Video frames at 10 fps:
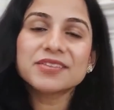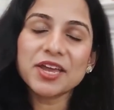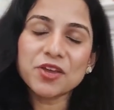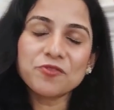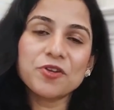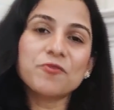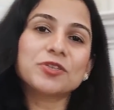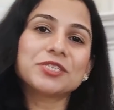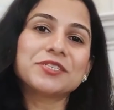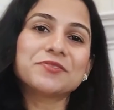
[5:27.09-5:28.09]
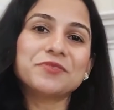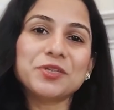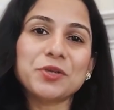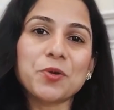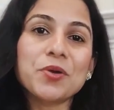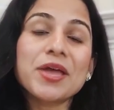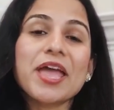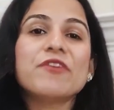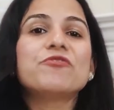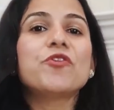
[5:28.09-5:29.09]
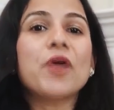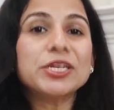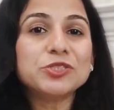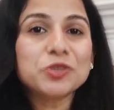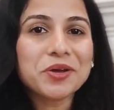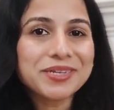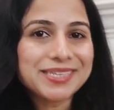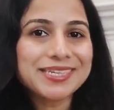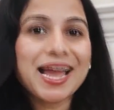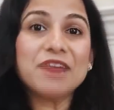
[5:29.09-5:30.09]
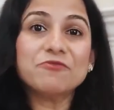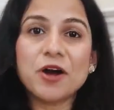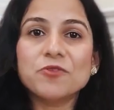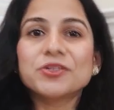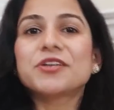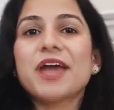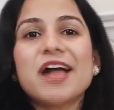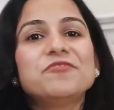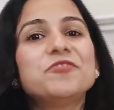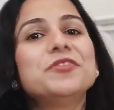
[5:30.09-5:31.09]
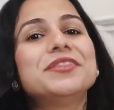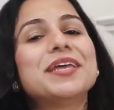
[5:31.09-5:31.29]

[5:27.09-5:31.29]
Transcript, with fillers: Thank you for watching the video. If you enjoyed it and found it helpful,